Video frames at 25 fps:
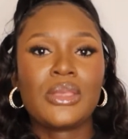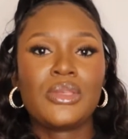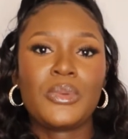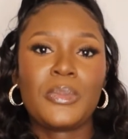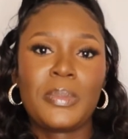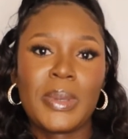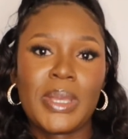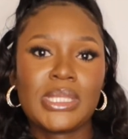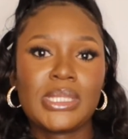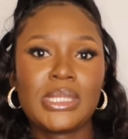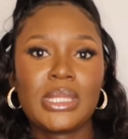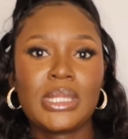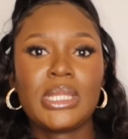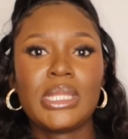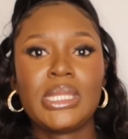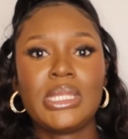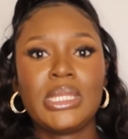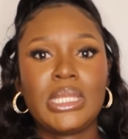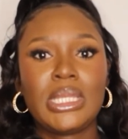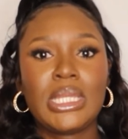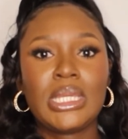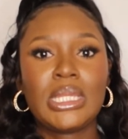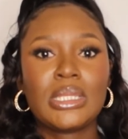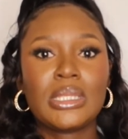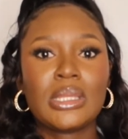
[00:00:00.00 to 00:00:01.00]
you basically
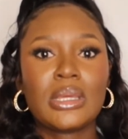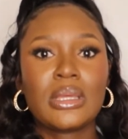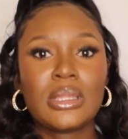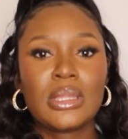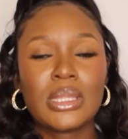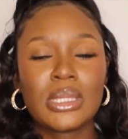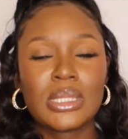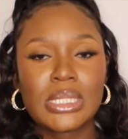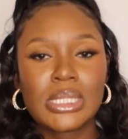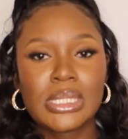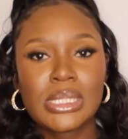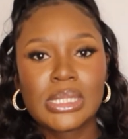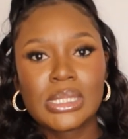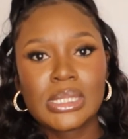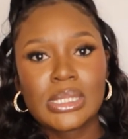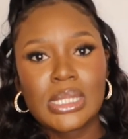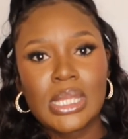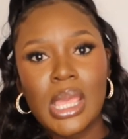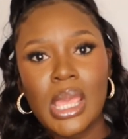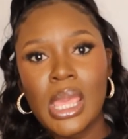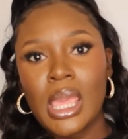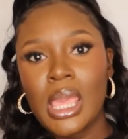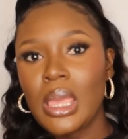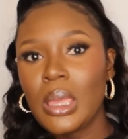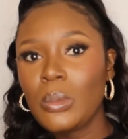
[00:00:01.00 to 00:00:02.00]
need the
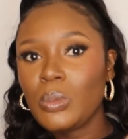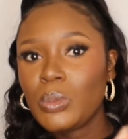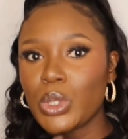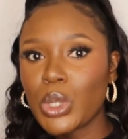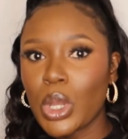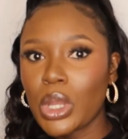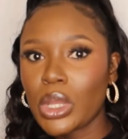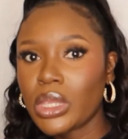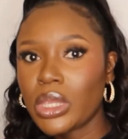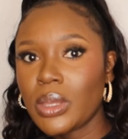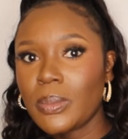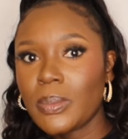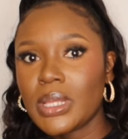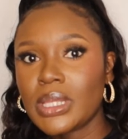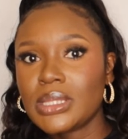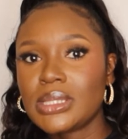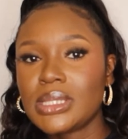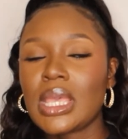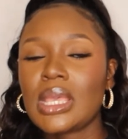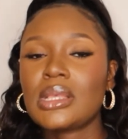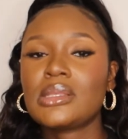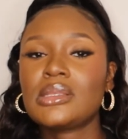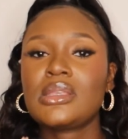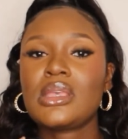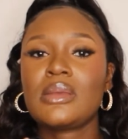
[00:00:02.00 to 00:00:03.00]
same documents
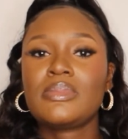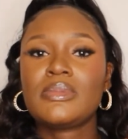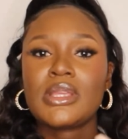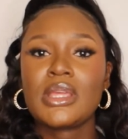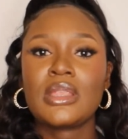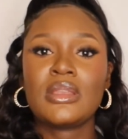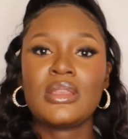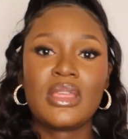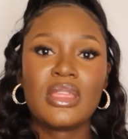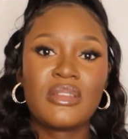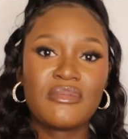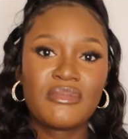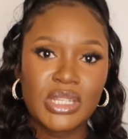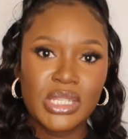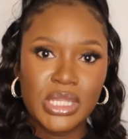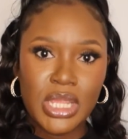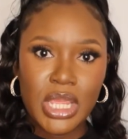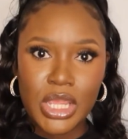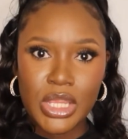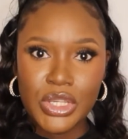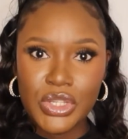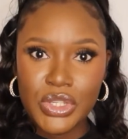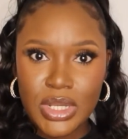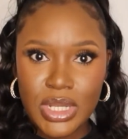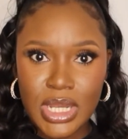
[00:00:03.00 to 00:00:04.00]
except an
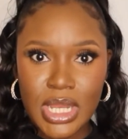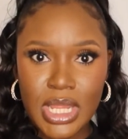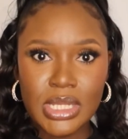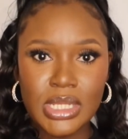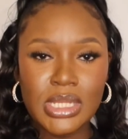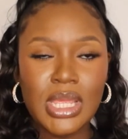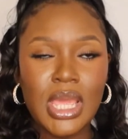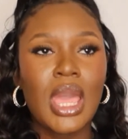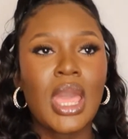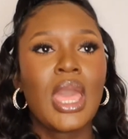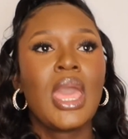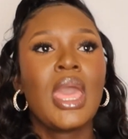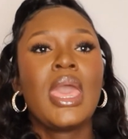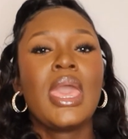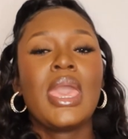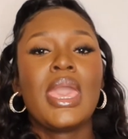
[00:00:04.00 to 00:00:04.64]
invitation letter.